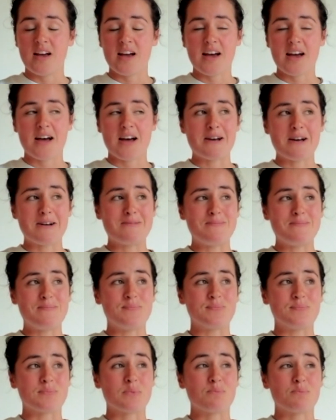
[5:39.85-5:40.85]

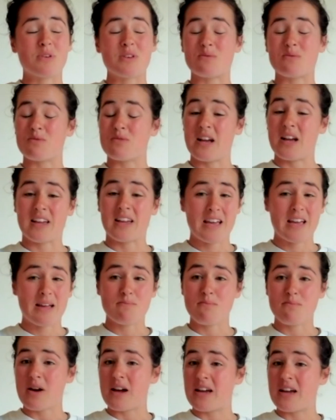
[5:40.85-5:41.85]
But
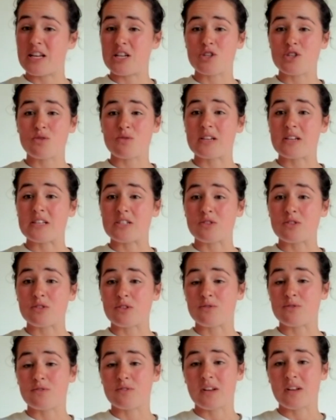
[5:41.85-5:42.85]
again, my injuries sort
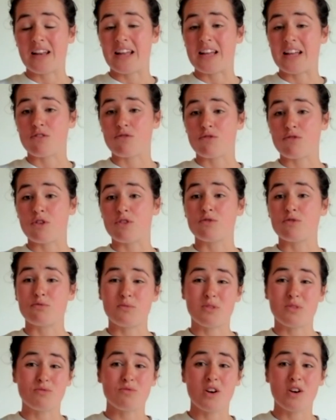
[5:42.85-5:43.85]
of led through from
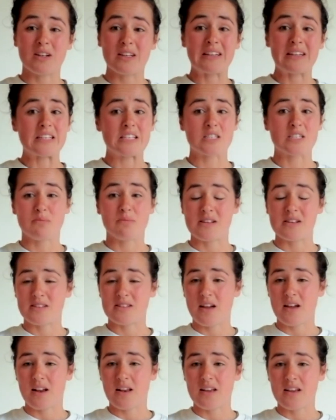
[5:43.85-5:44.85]
my running into my
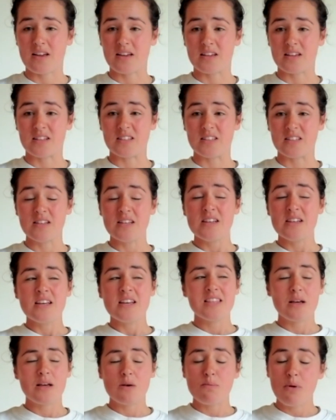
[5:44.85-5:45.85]
cycling, and
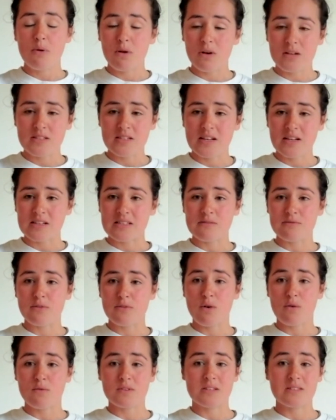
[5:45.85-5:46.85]
there were politics
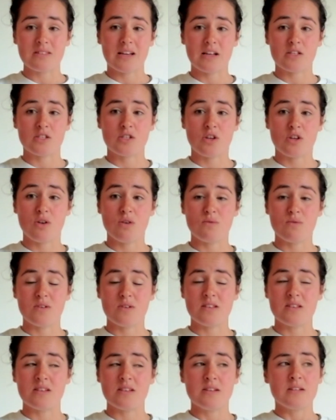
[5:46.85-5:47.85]
involved in that too.